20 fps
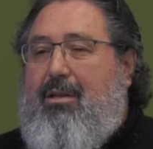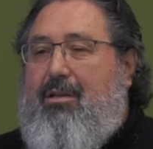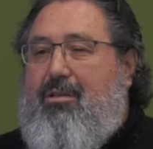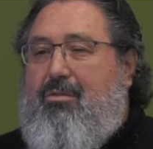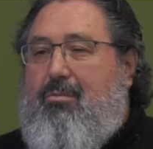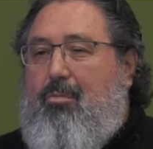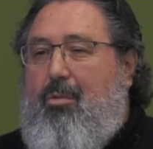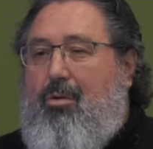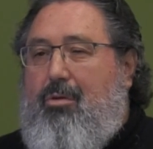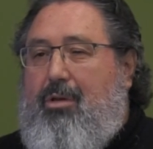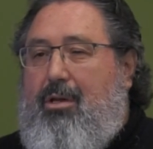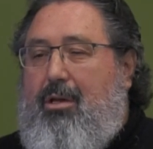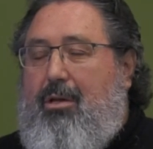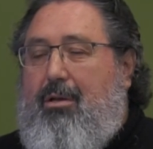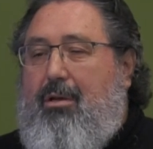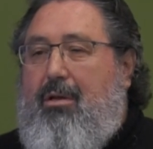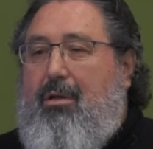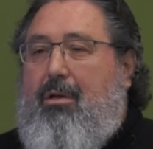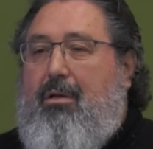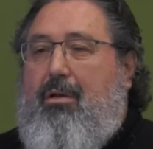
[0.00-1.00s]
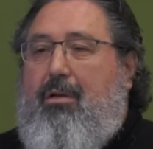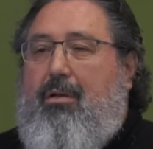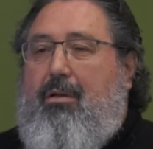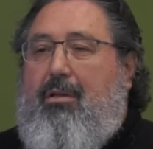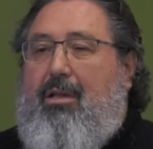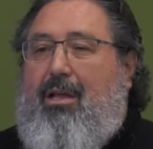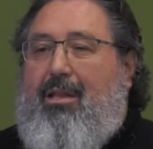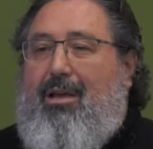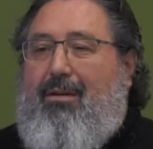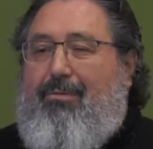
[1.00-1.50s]
smoking
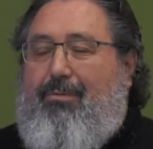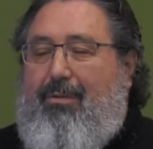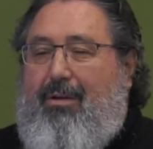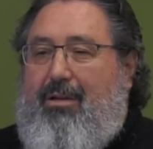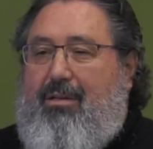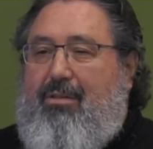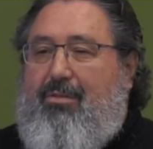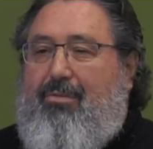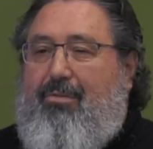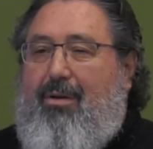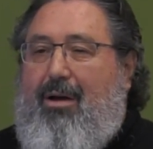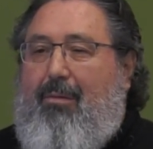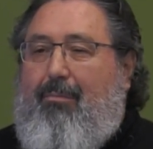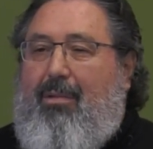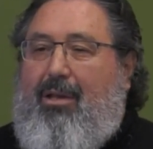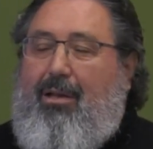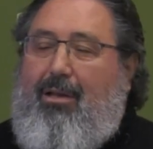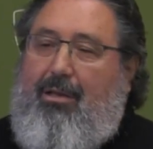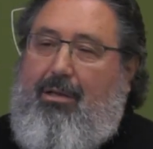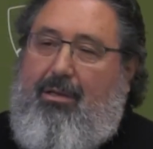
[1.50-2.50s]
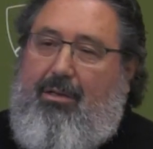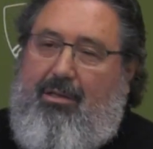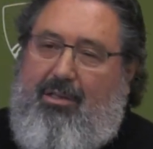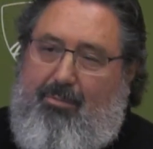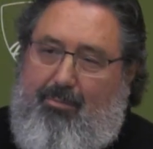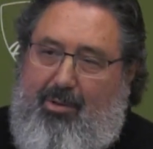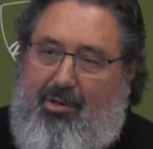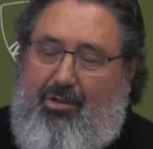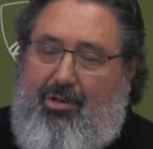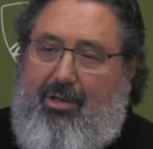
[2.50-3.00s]
that affects family,
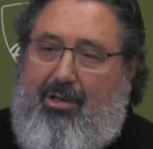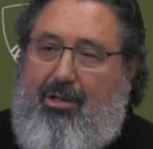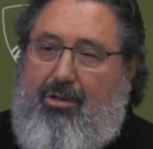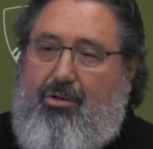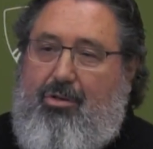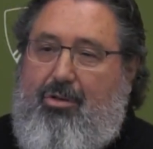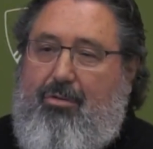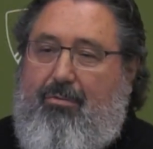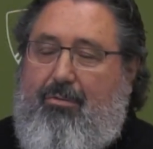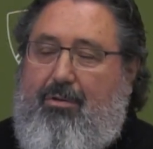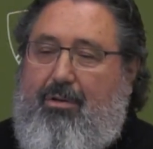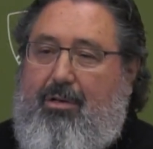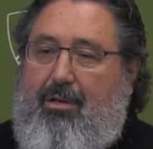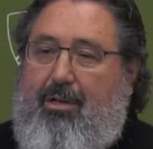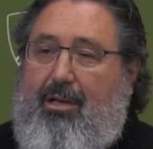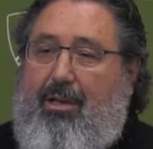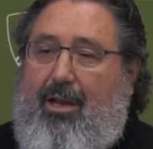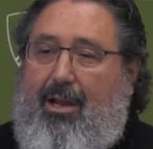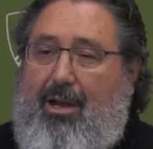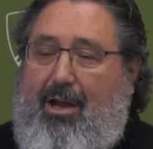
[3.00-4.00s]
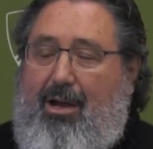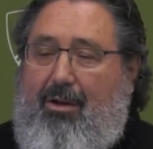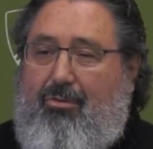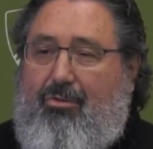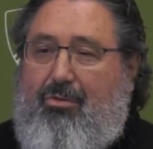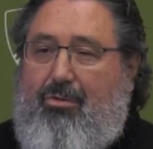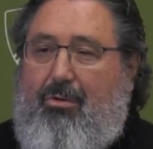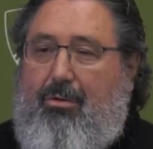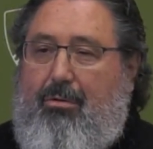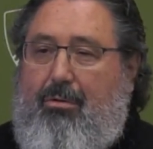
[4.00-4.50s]
especially children in a
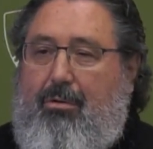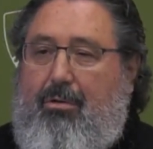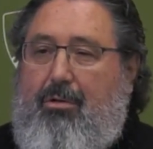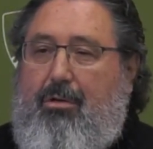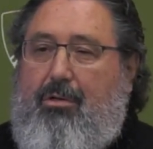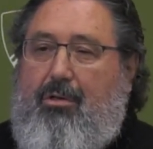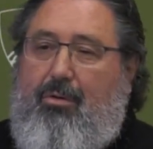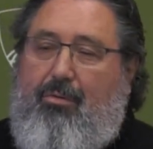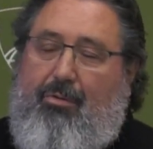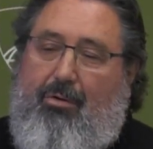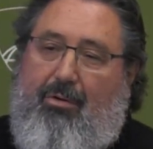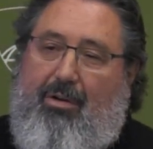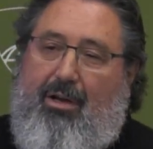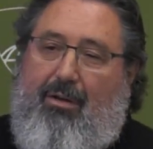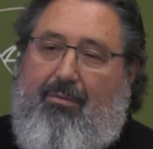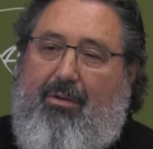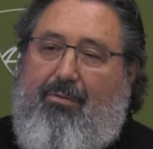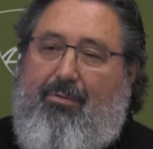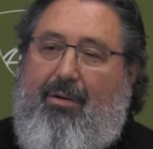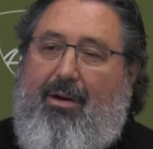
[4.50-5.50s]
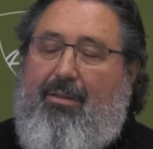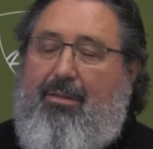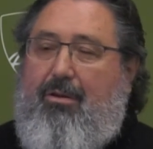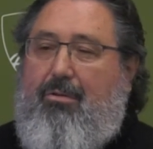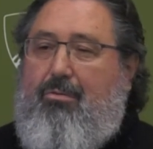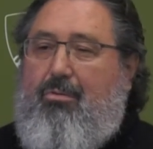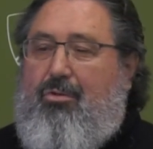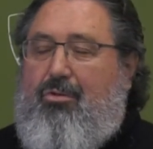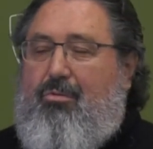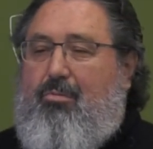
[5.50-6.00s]
household, if you have a father
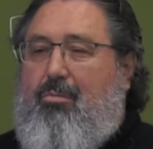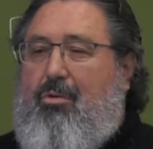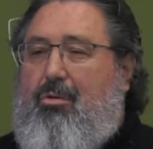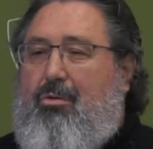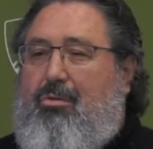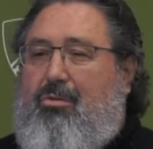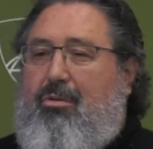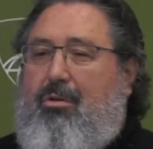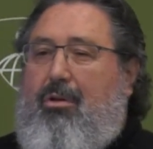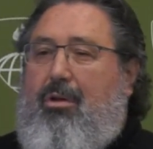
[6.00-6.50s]
who smokes,